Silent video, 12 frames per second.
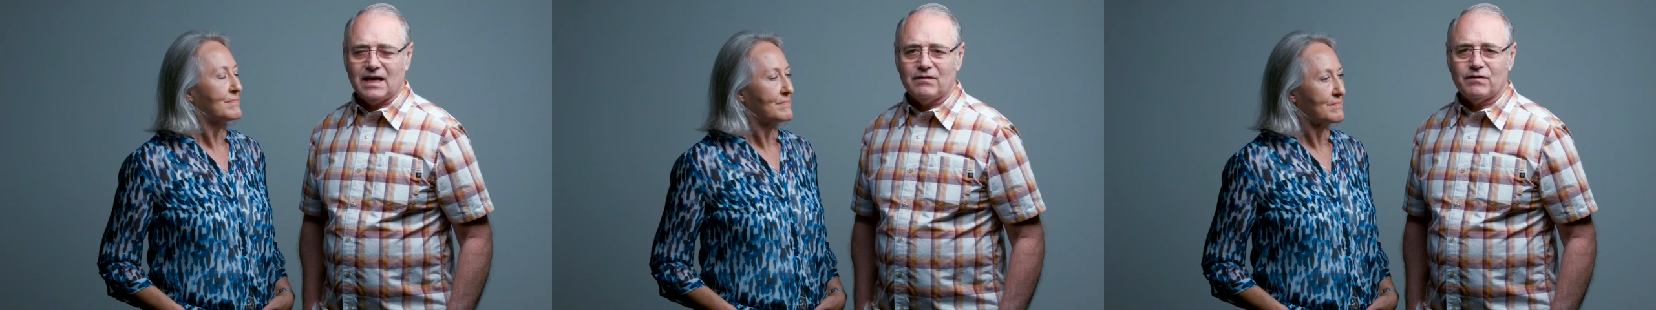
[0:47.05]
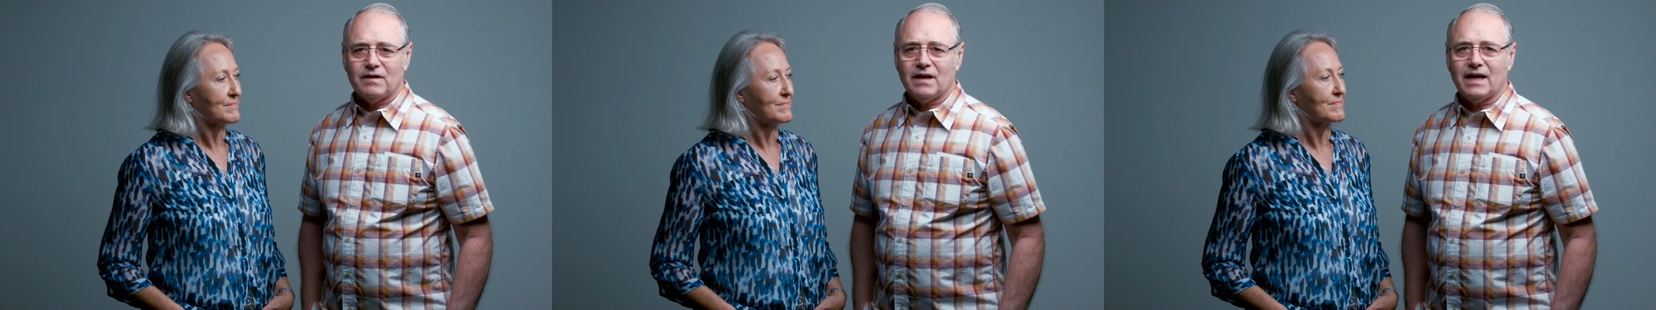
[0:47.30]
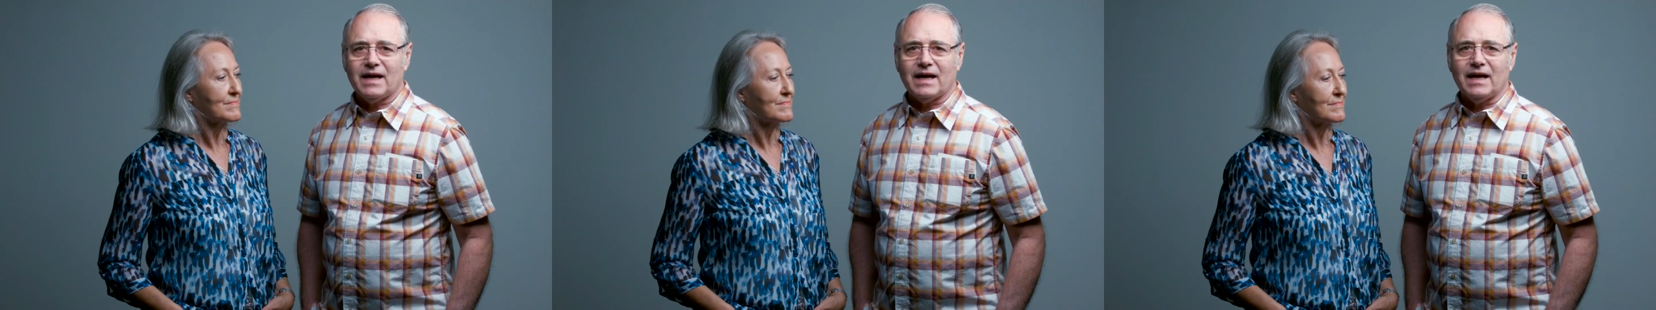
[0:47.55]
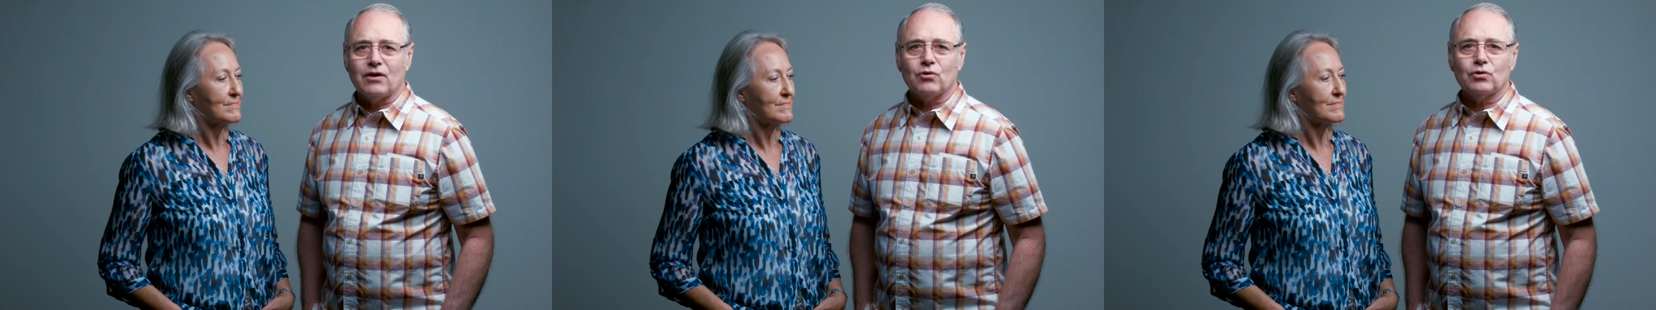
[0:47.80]
Speaker 1: I feel like
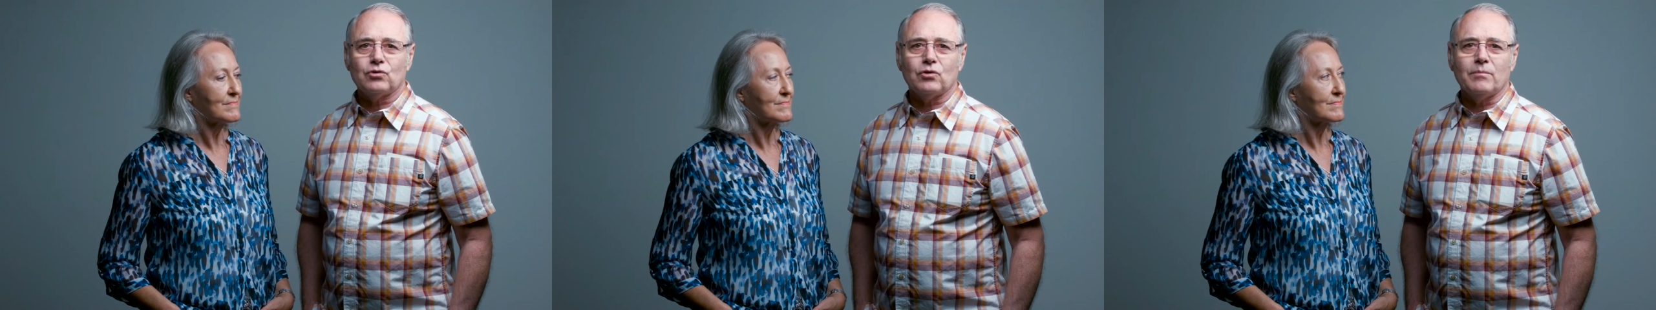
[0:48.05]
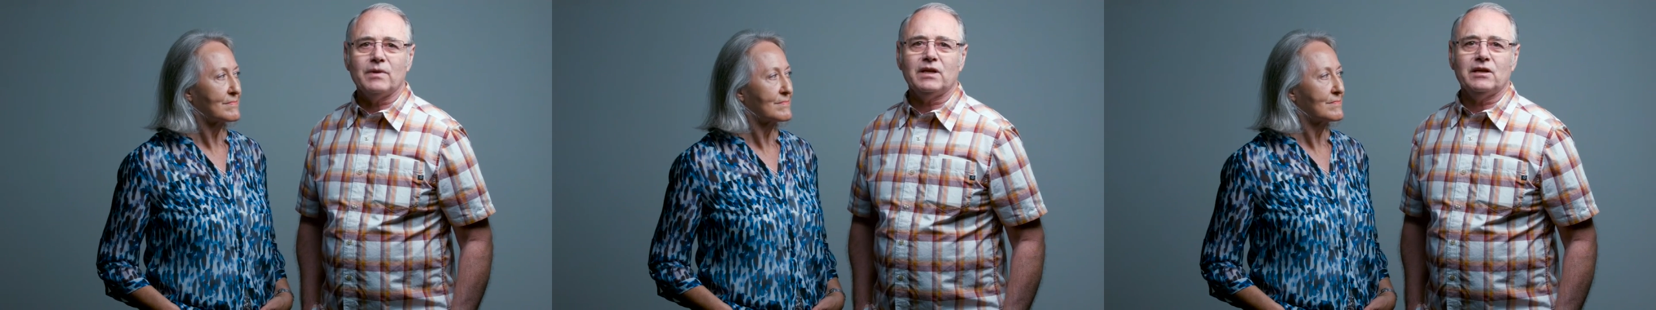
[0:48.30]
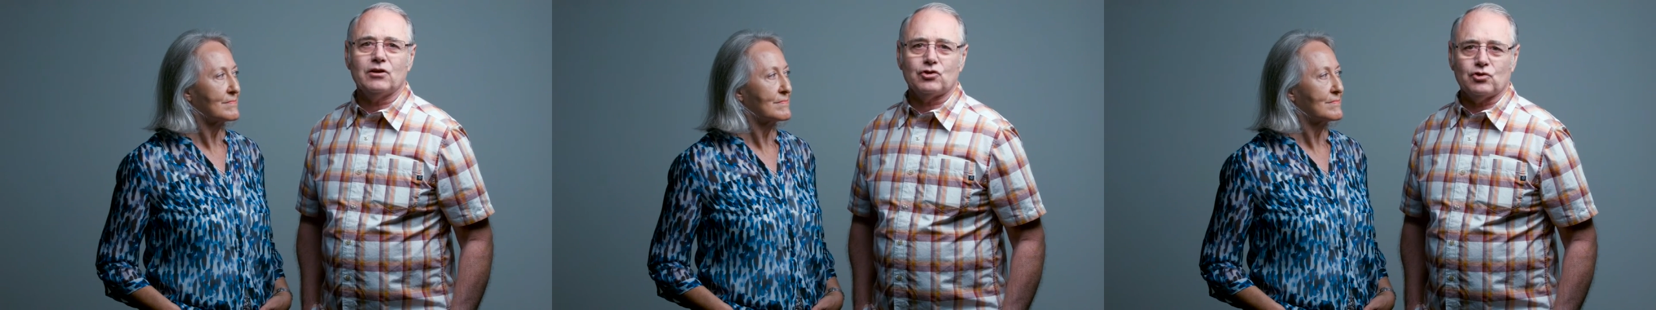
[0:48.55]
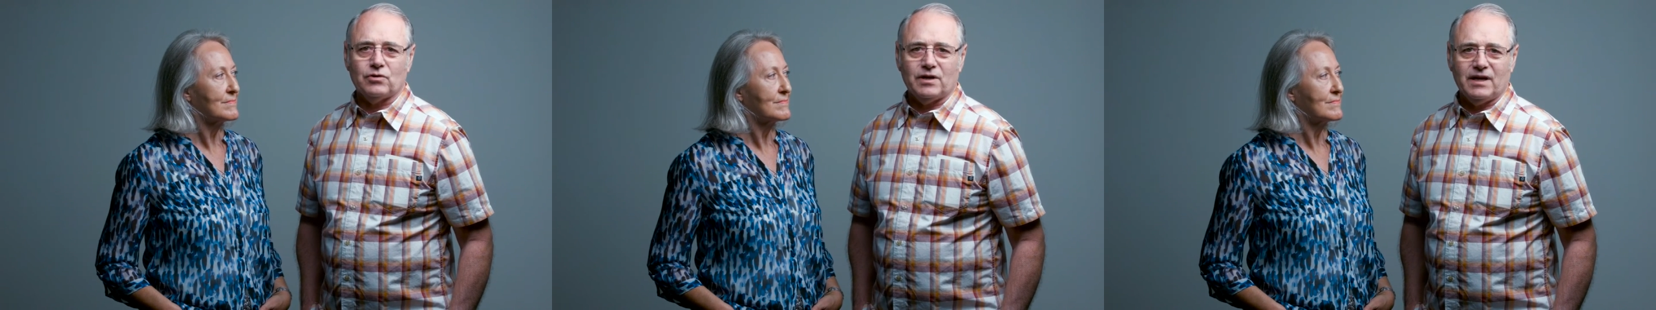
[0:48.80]
I go to a
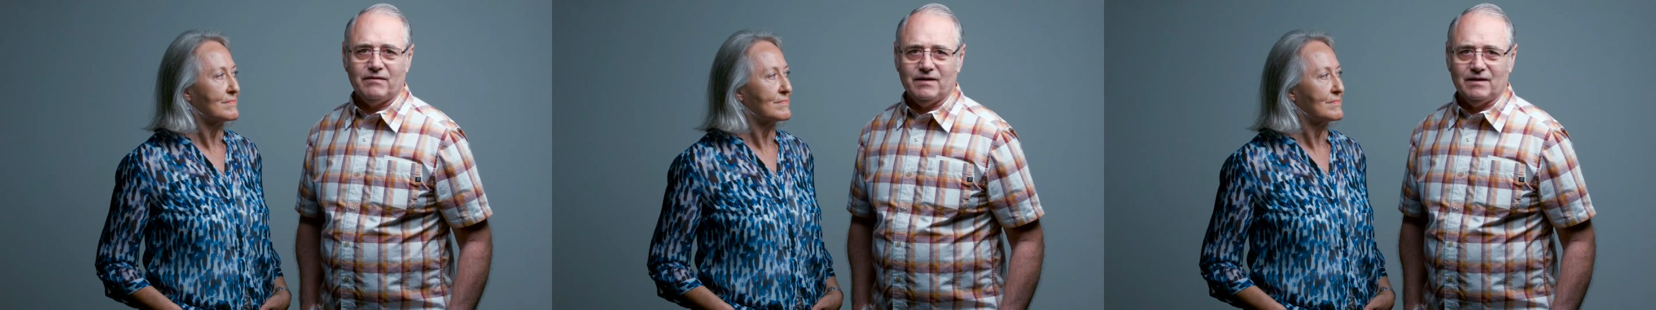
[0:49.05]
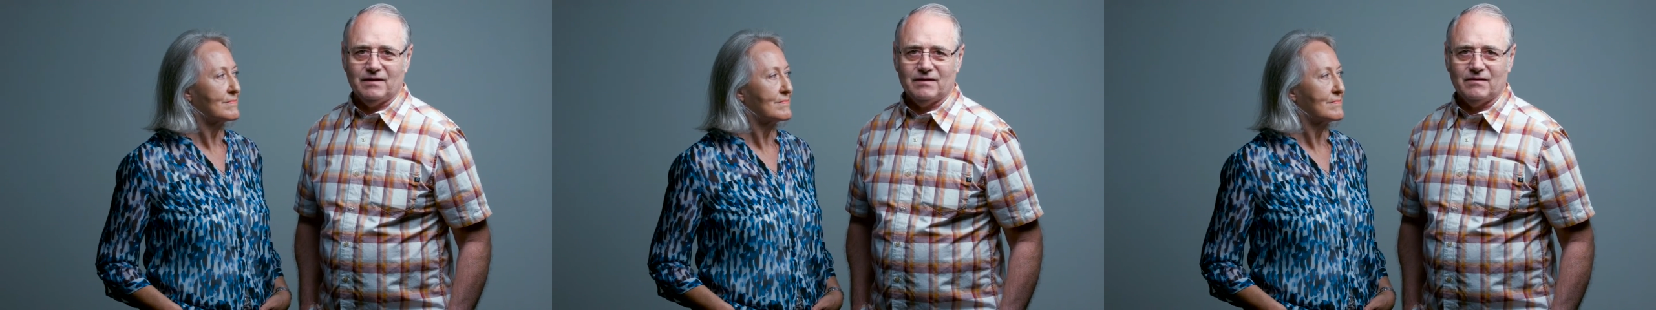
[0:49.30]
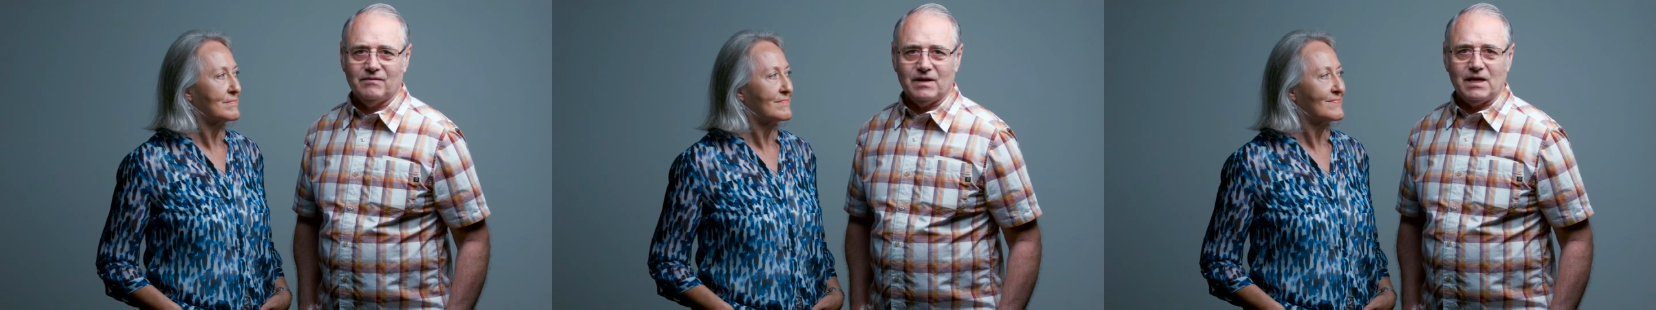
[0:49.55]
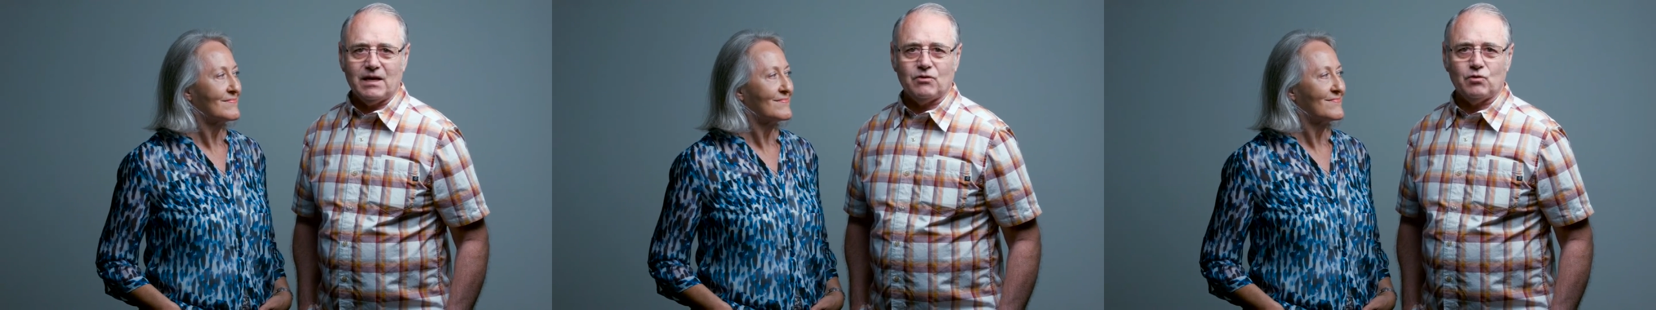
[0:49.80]
miniature heaven when
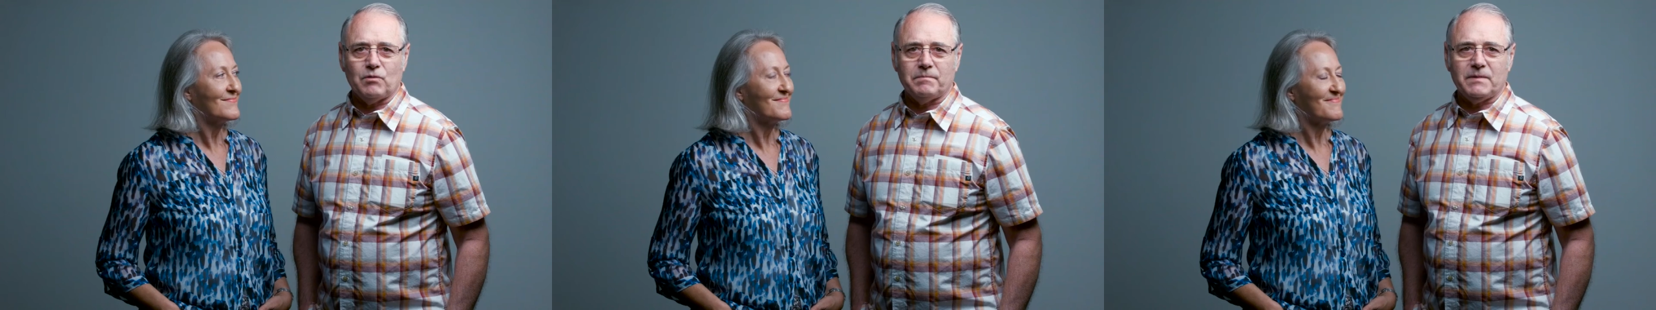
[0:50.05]
I go up